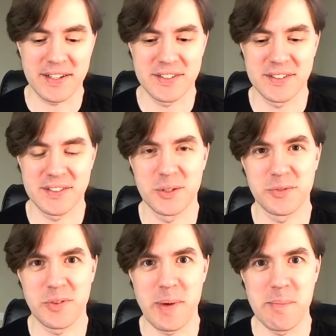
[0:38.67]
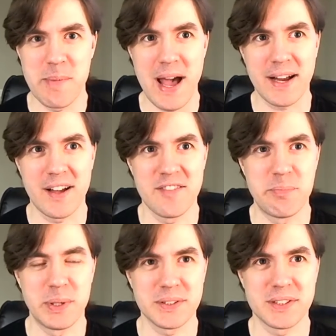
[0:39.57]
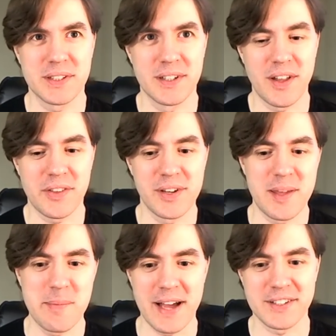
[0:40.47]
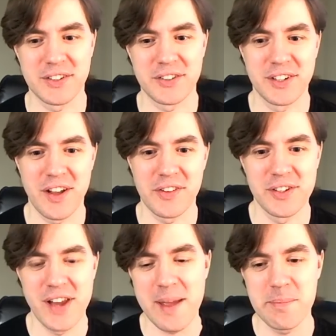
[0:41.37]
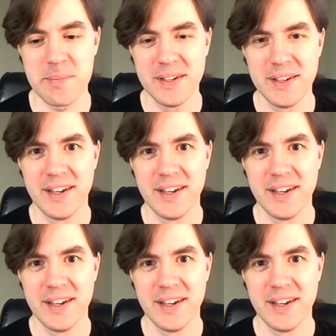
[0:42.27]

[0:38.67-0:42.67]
So for my Mac, I've built another Emacs under another name,